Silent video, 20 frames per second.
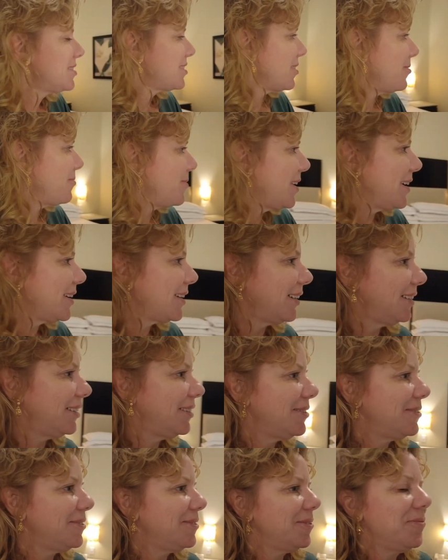so we're going
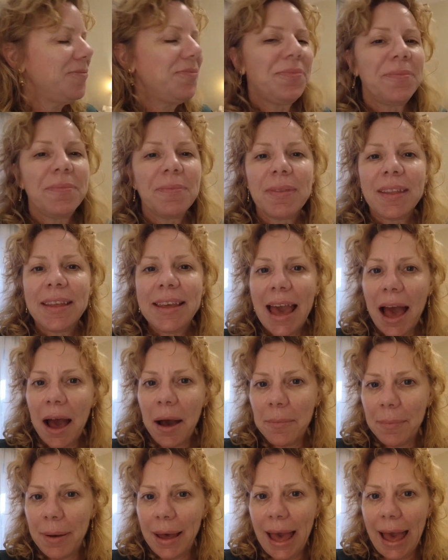to get
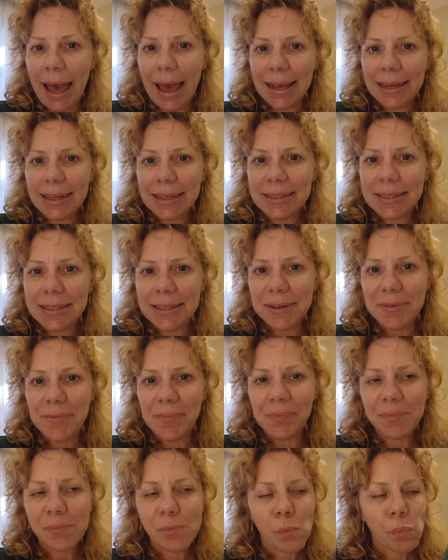unpacked.
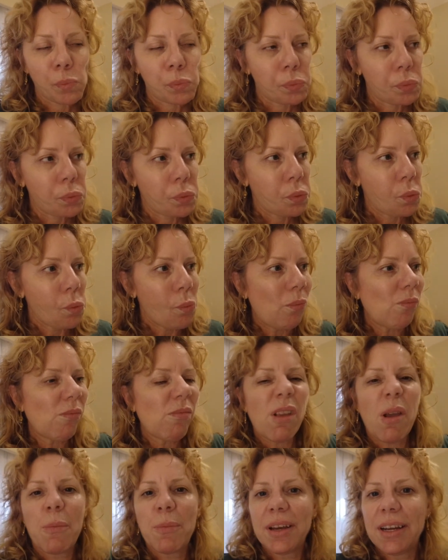
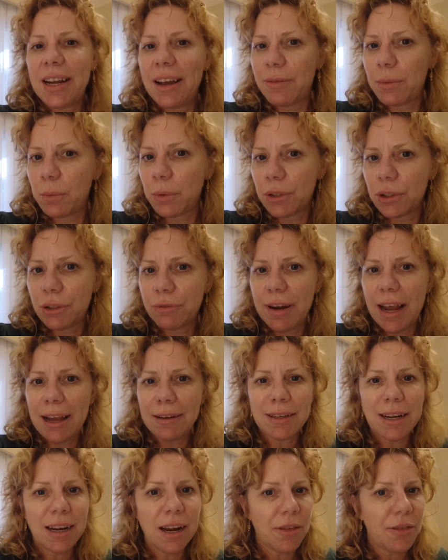And we're going to have a wander
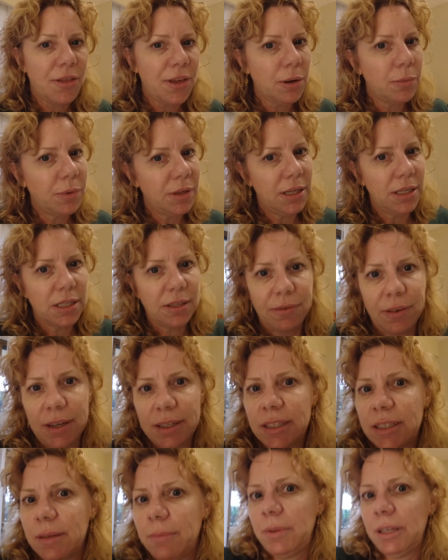around. And I think we need to
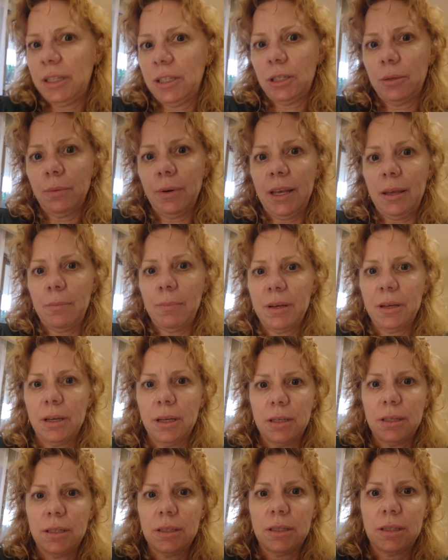find something to eat
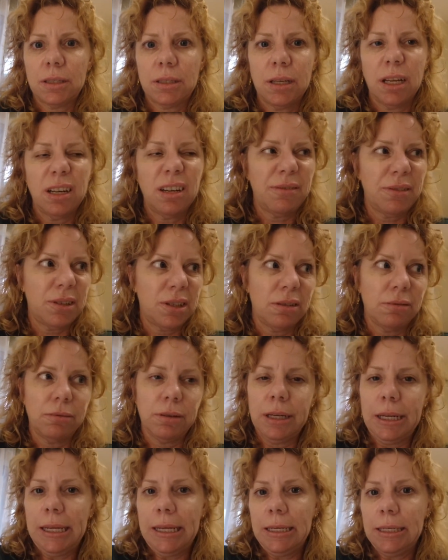because none of us have
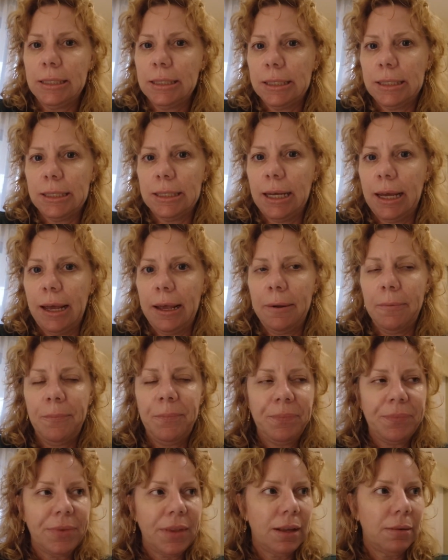really eaten today.
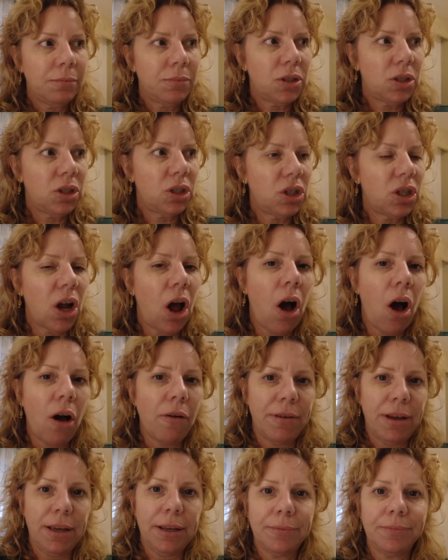
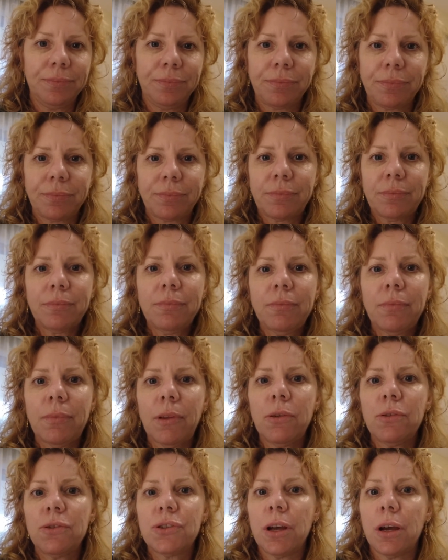Starving.
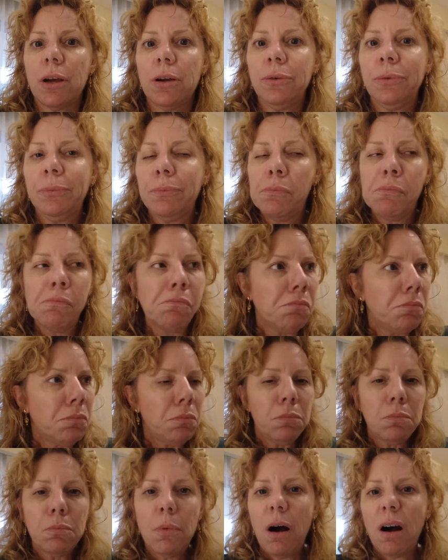So
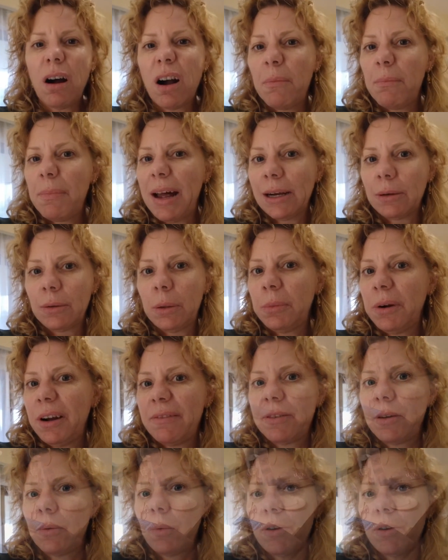I'll come back when we're having a